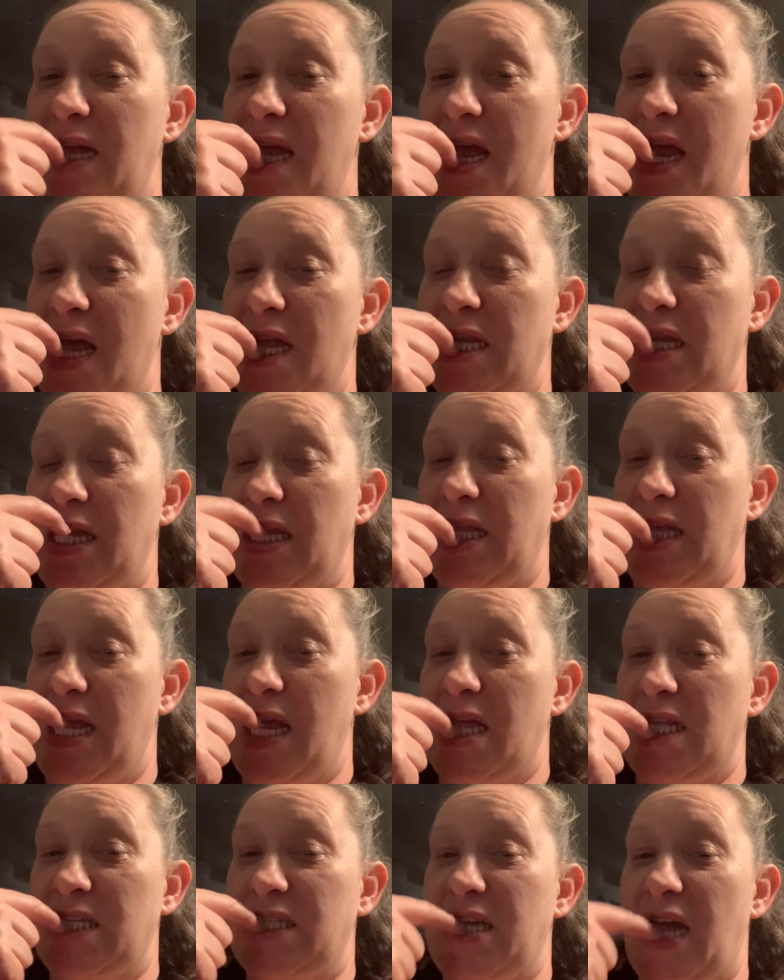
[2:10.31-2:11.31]
and in the
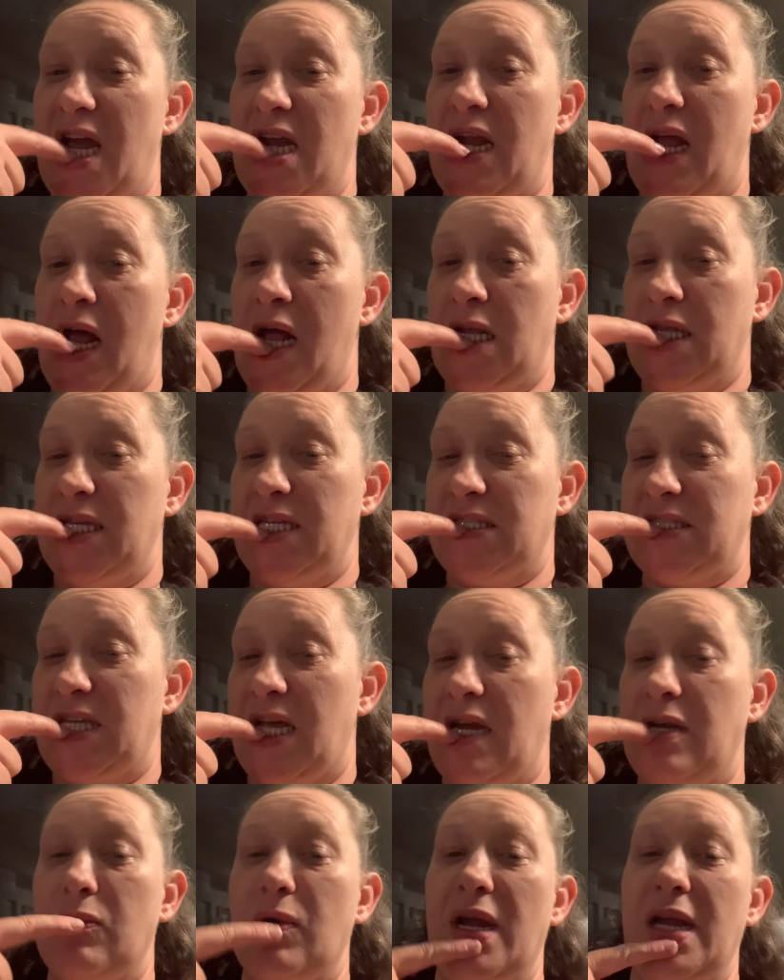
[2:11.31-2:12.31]
inside on this
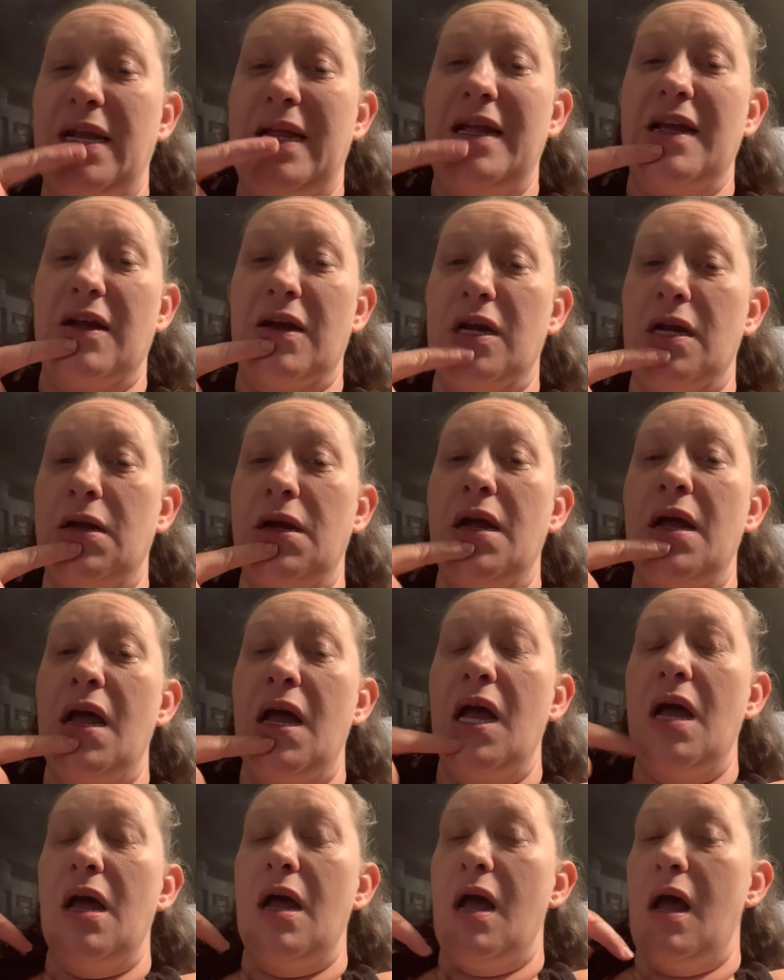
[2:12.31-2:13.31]
side right here,
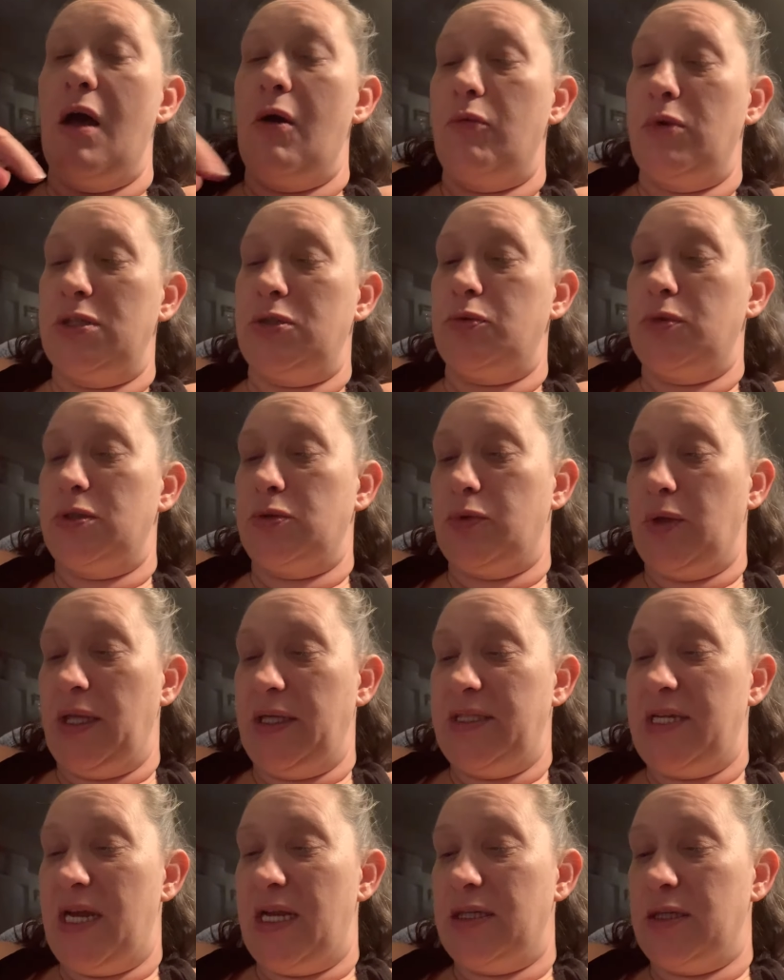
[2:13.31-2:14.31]
which was really
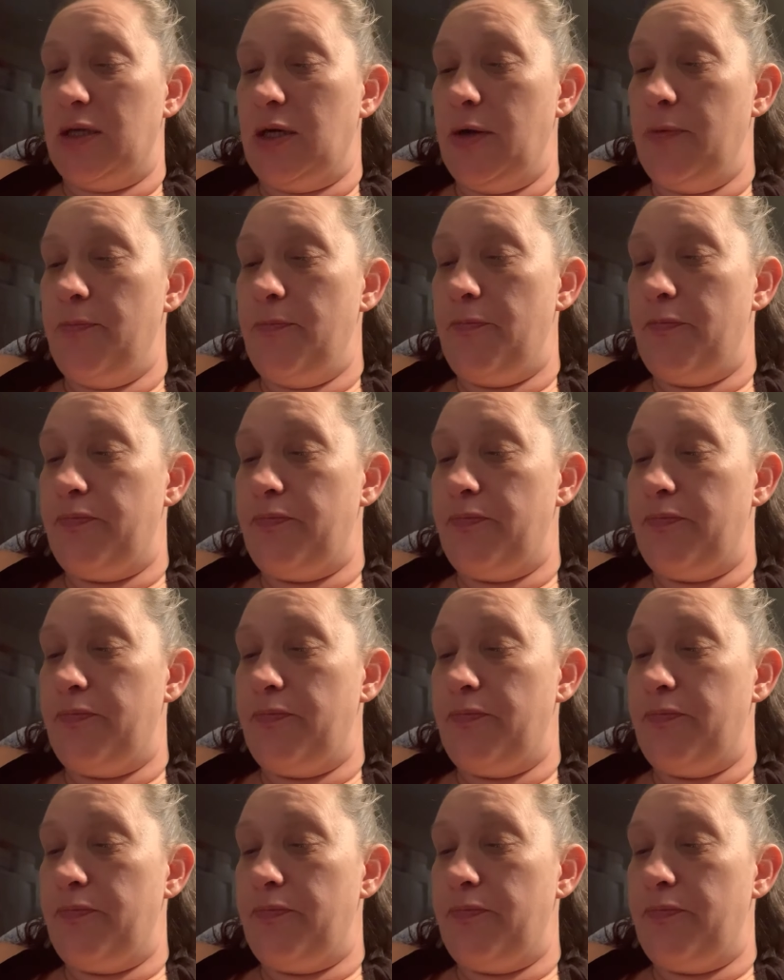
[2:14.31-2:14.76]
tender.